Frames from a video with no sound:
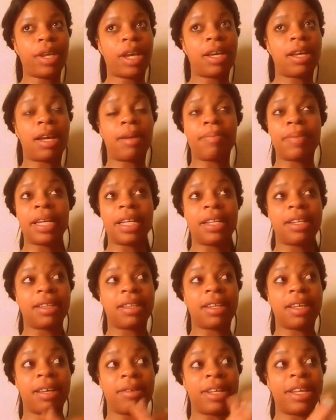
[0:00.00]

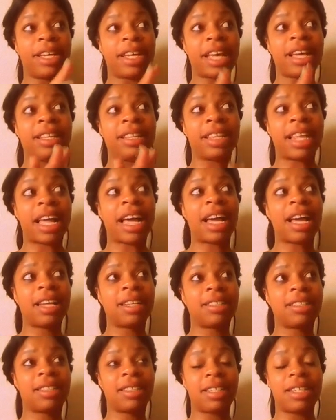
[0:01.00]
mean, in that
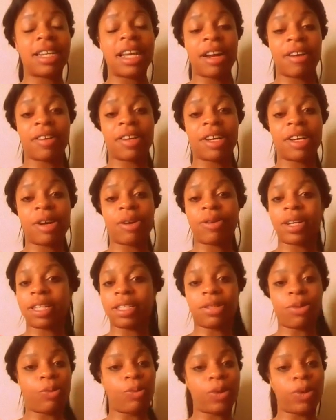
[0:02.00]
scenario, it's
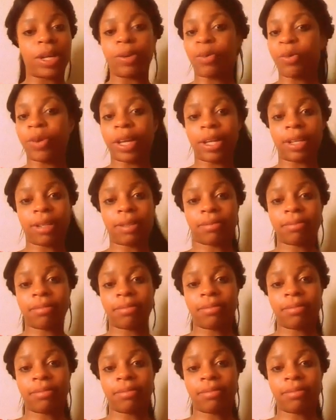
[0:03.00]
a win-win.